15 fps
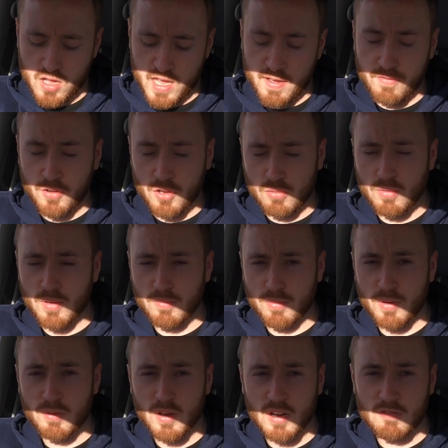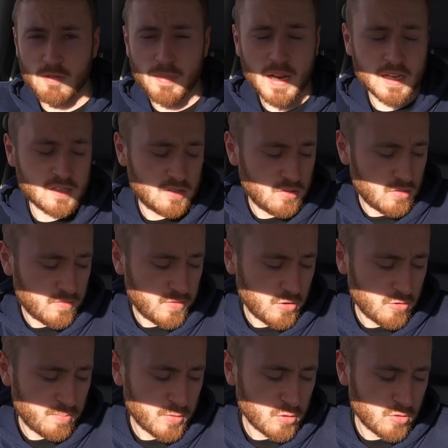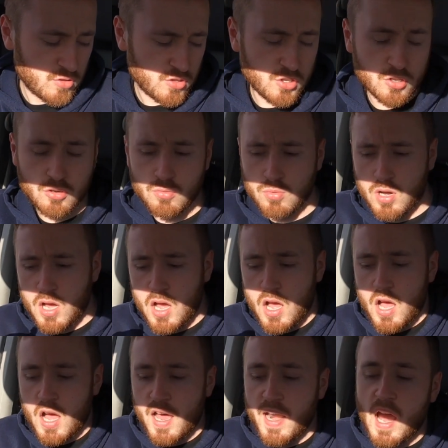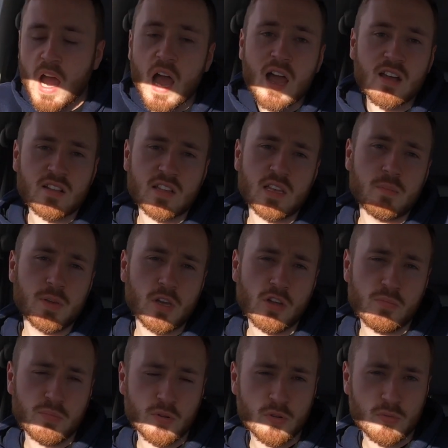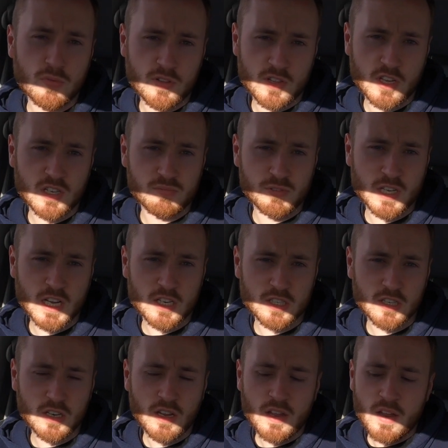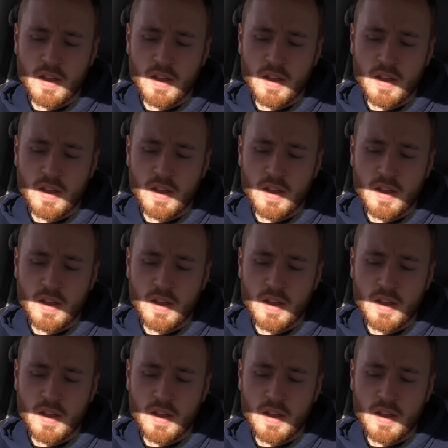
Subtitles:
if we were going to replace your fuse board to an RCBO board with surge protection,